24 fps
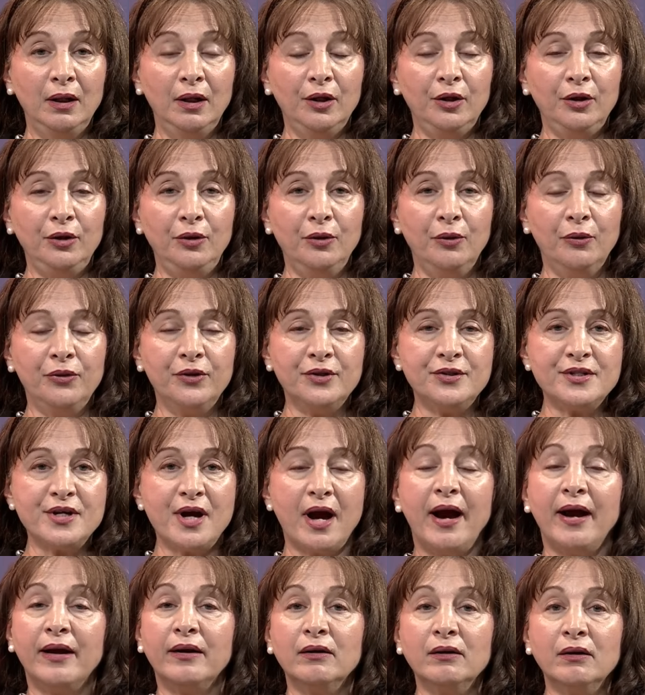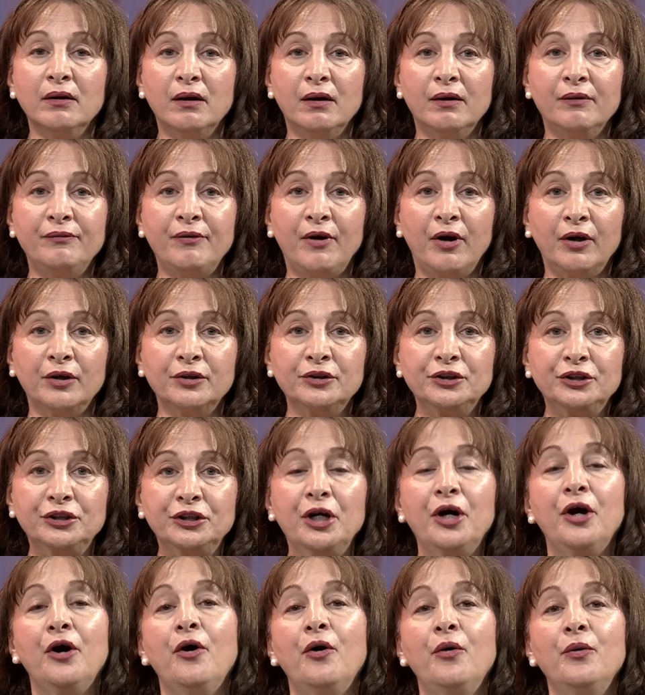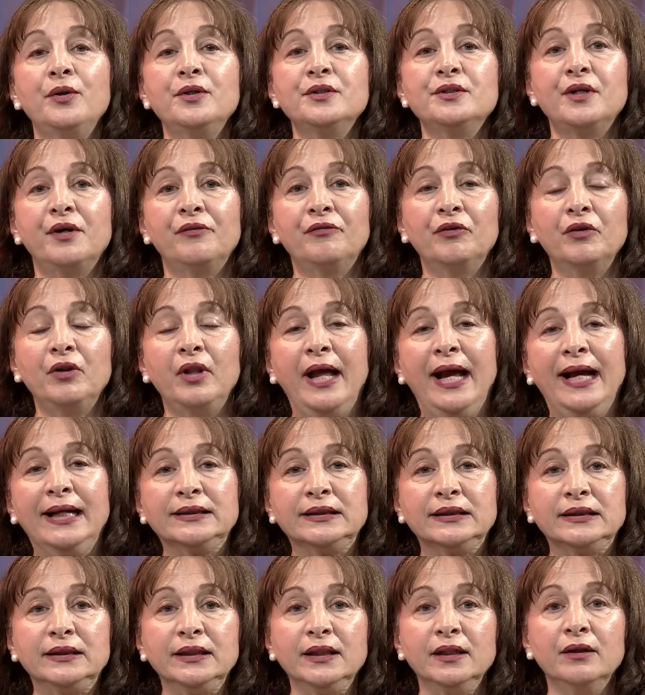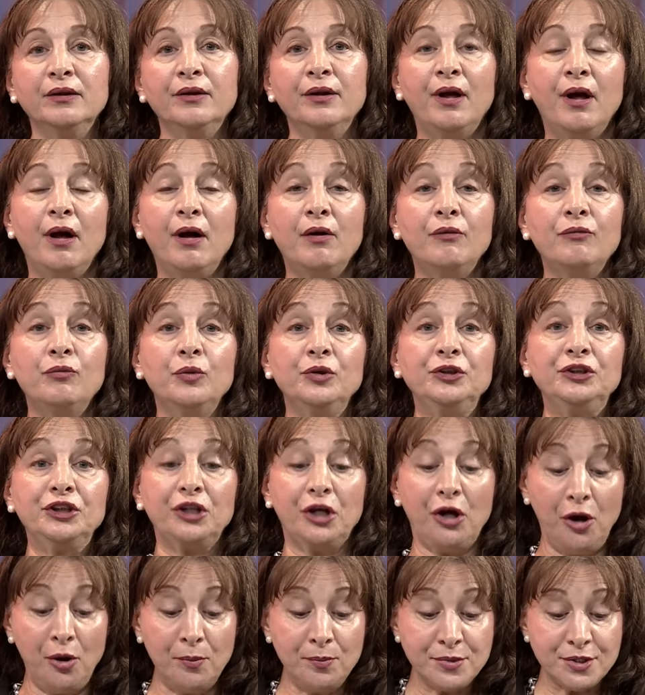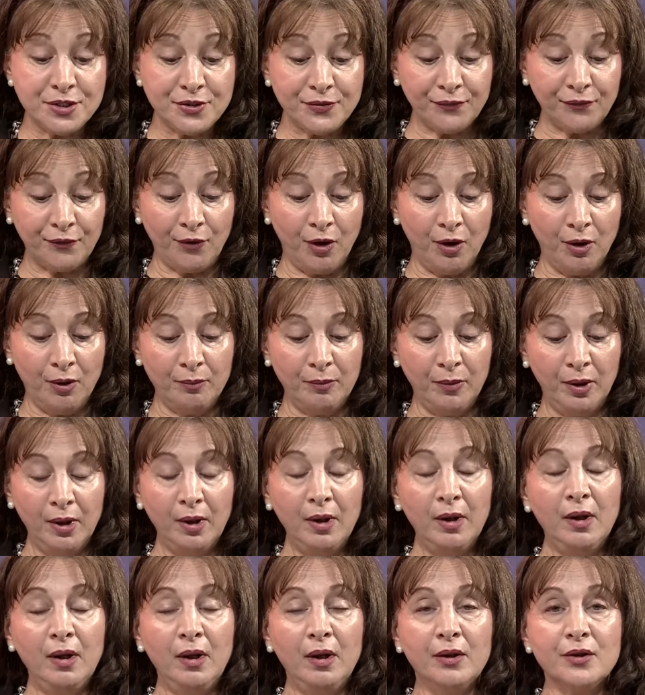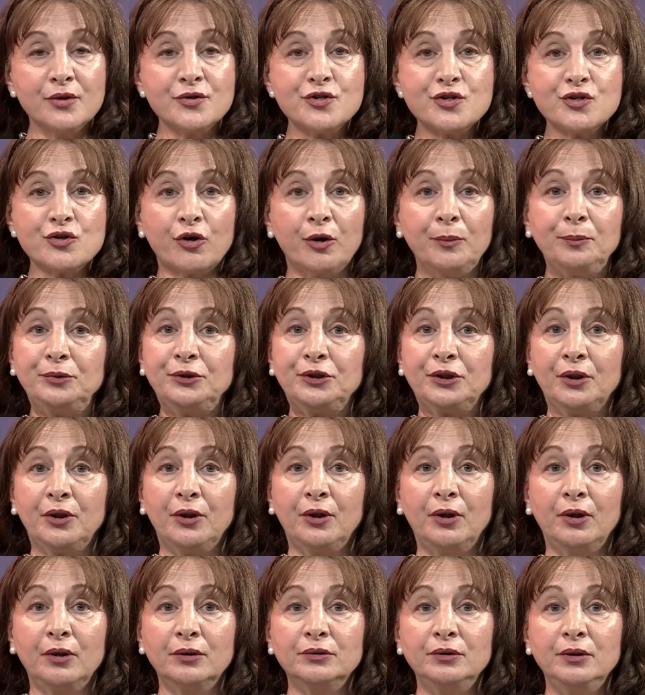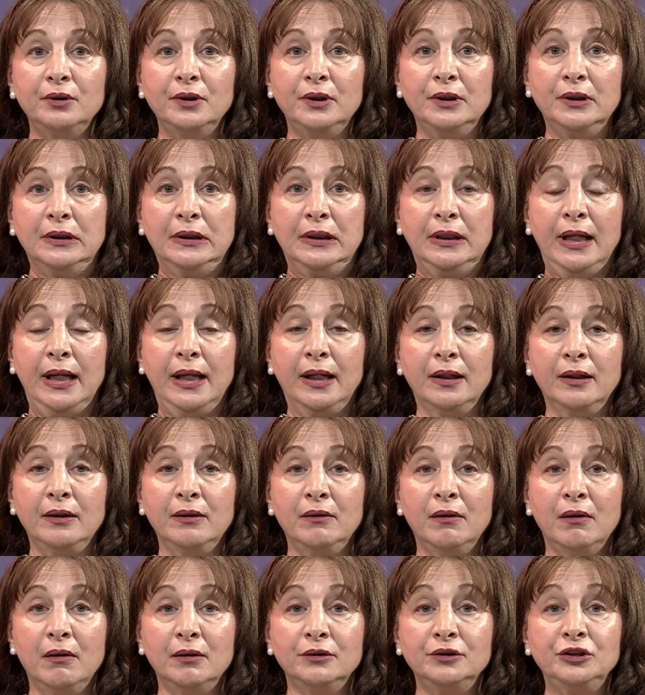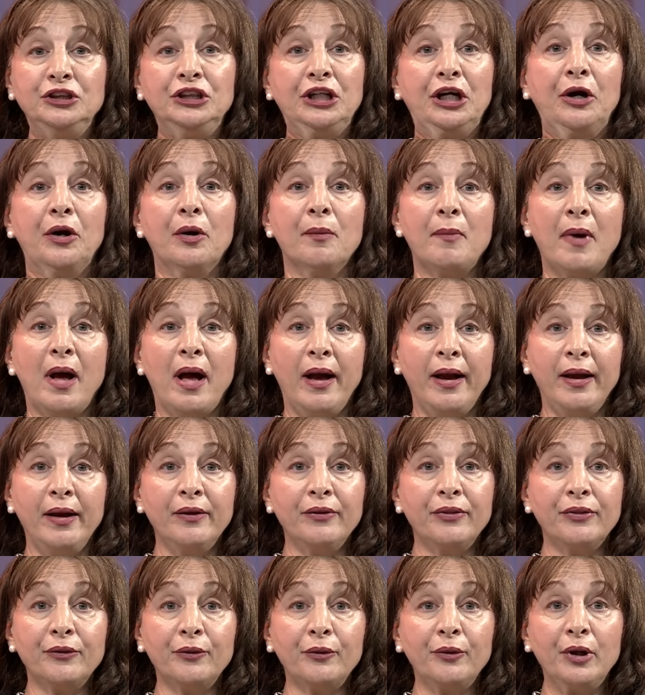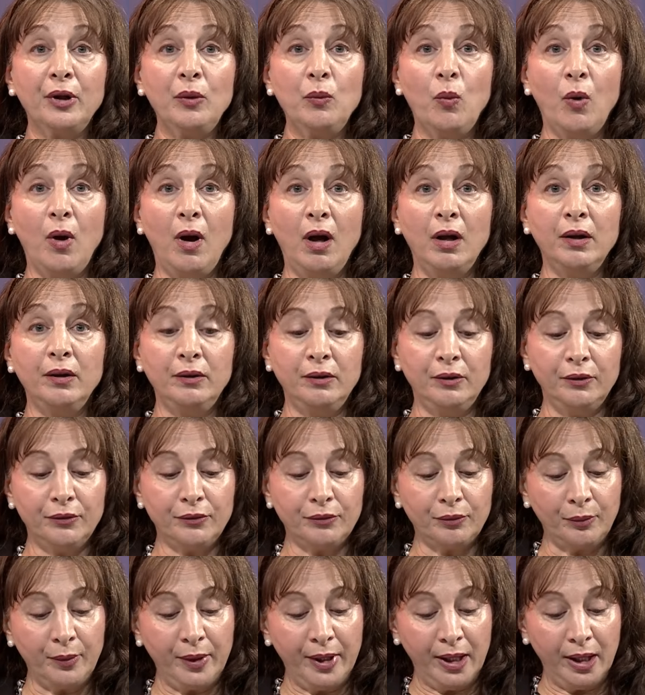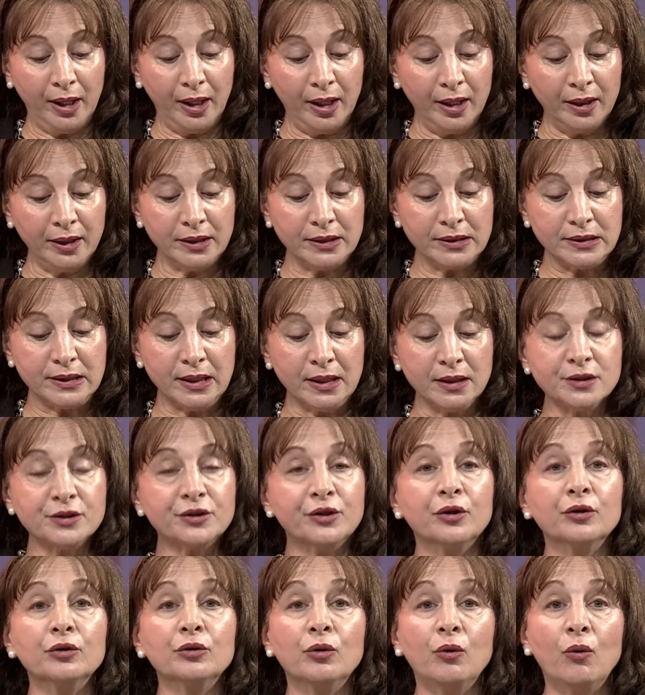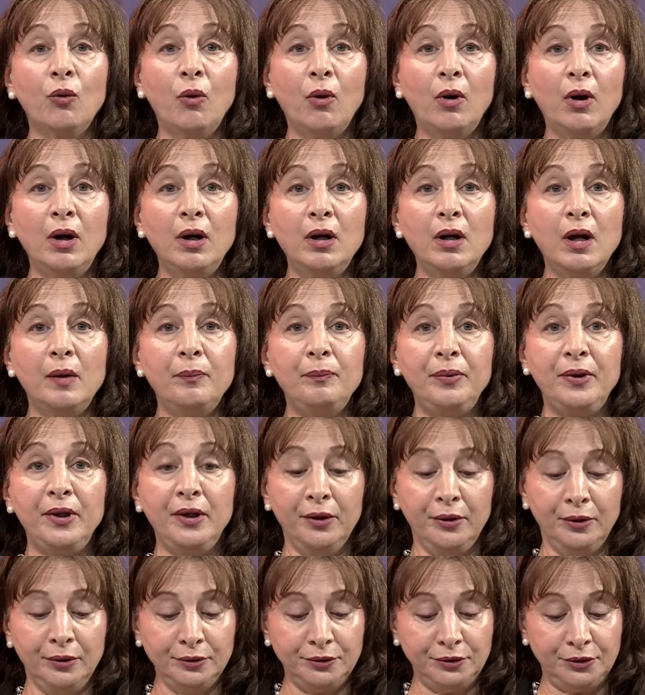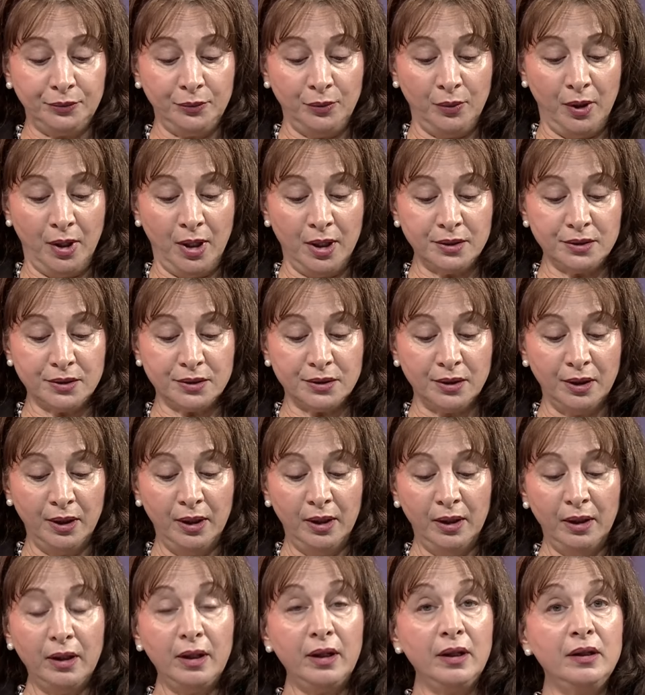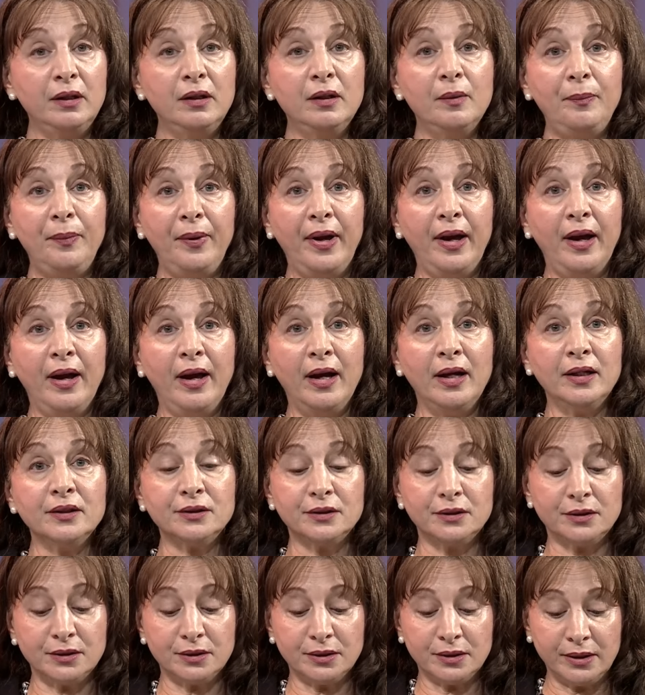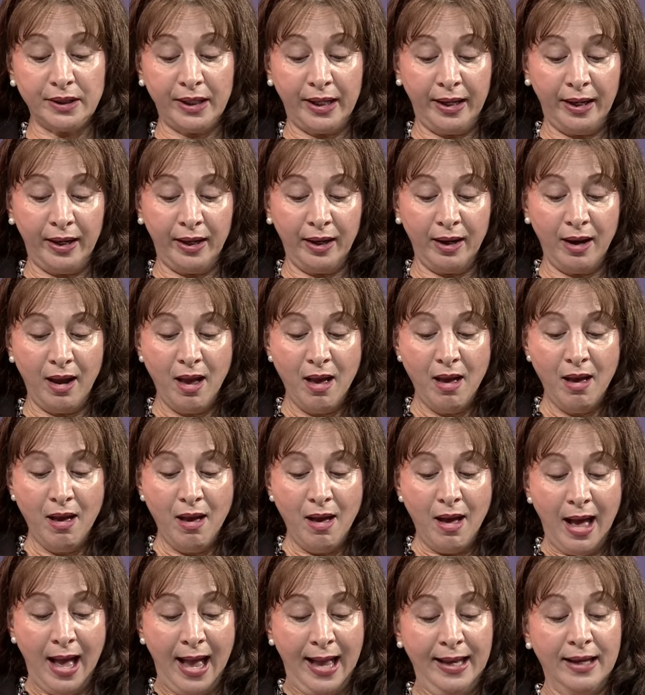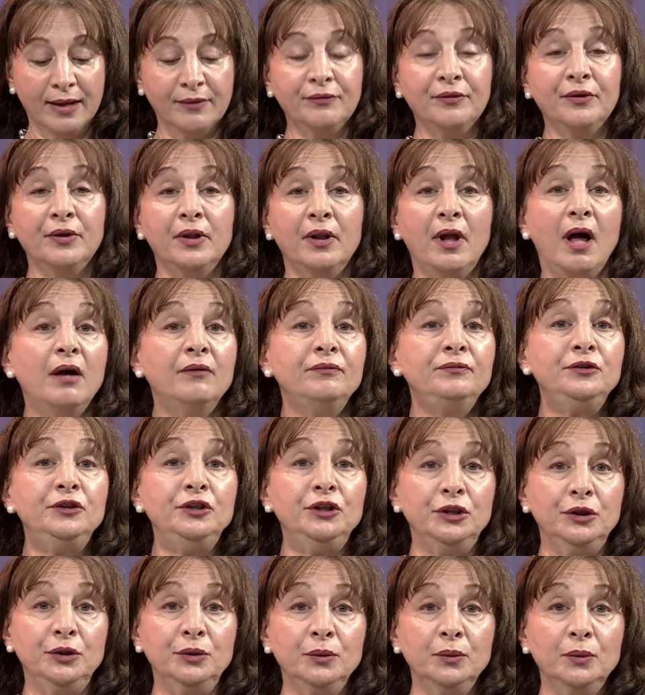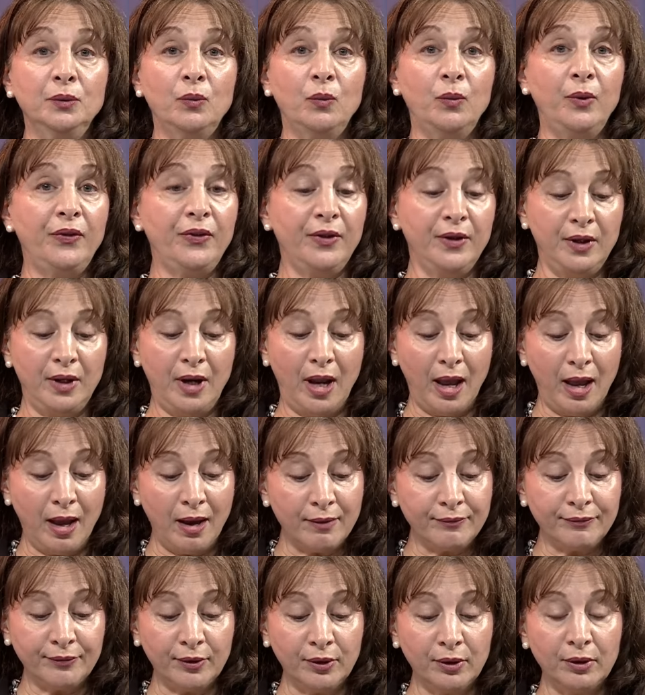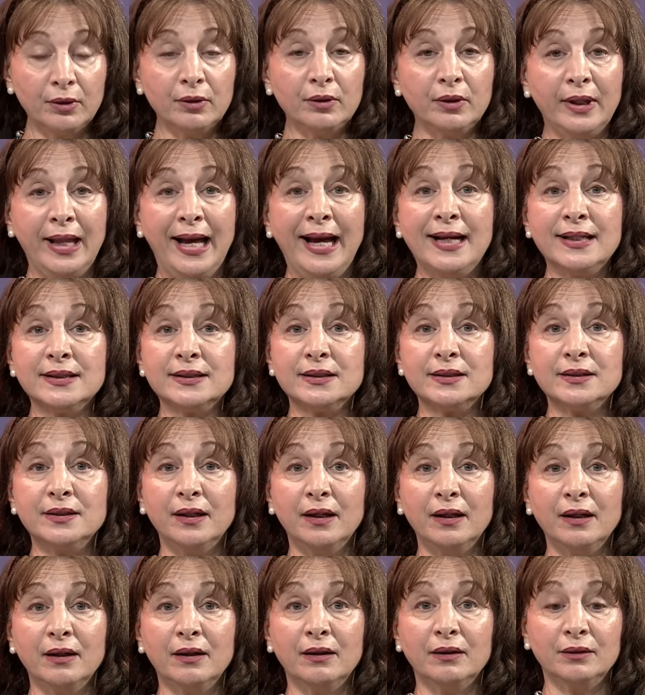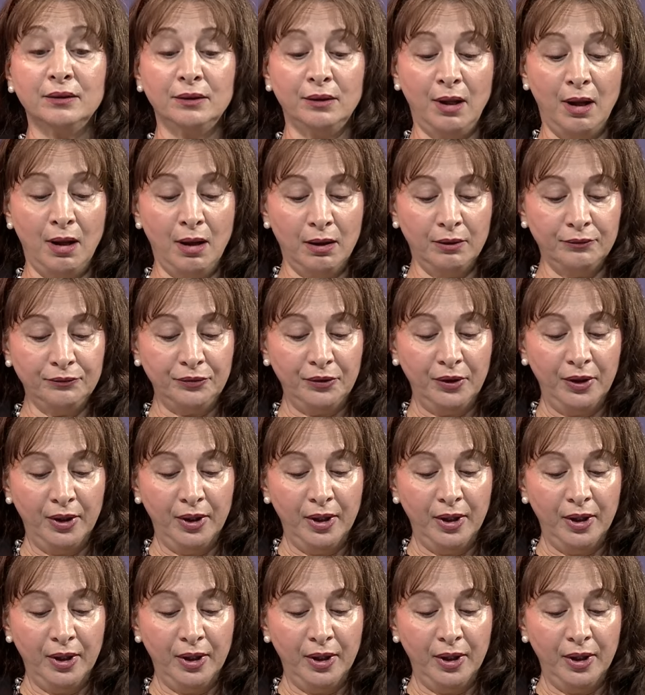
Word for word: You know, the title of our show is Everlasting Love, which comes from the scripture in, in uh, Jeremiah thirty-one three, and it says, "The Lord appeared to us in the past, saying, I have loved you with an everlasting love.